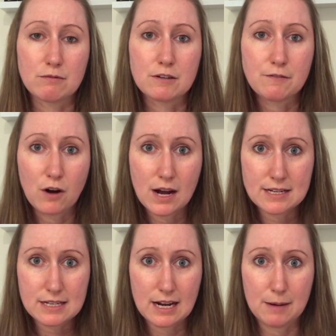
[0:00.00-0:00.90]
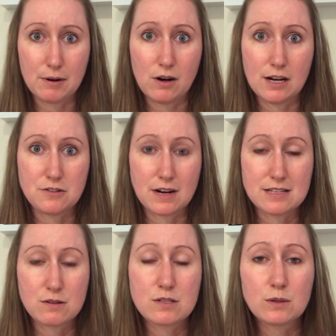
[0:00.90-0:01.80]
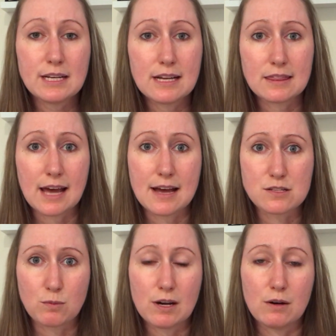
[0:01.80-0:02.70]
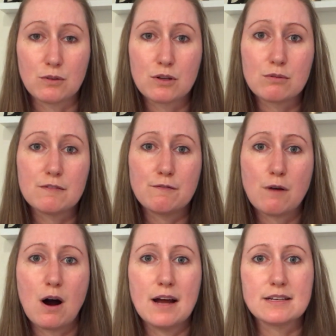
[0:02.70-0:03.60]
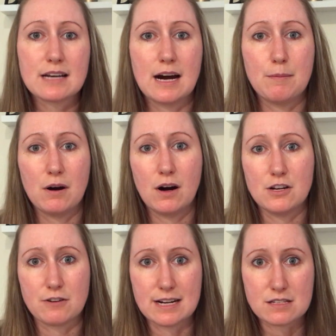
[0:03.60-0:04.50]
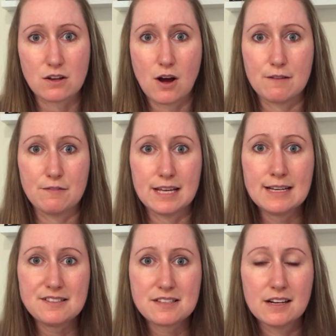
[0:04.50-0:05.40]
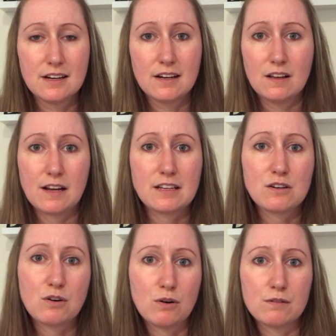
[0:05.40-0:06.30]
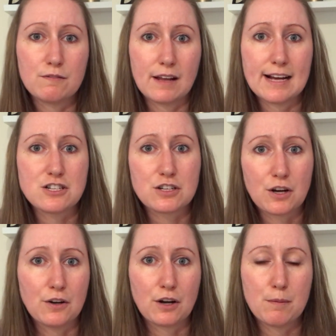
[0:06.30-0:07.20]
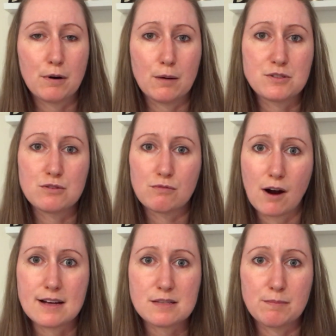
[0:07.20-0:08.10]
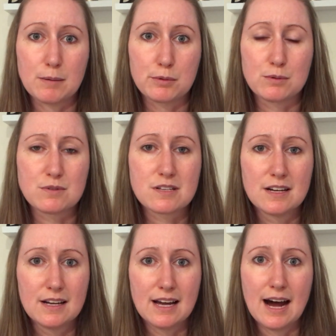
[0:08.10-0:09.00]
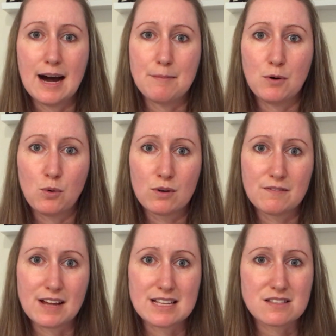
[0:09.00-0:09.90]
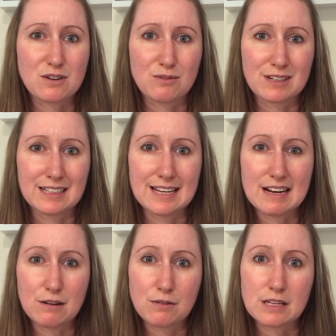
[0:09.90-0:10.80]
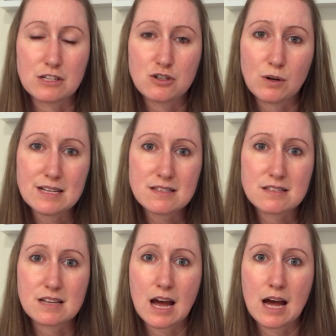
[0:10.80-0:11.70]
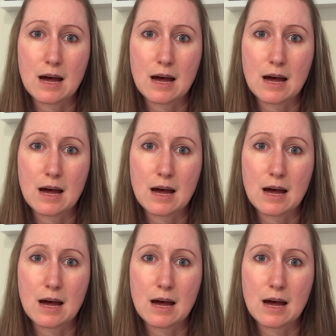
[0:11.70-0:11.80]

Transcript: refined carbohydrates. So it's looking at that as well, the refined carbohydrate side of things, like your cornflakes, your Cocoa Pops, your rice bubbles. All of that's not really a healthy choice,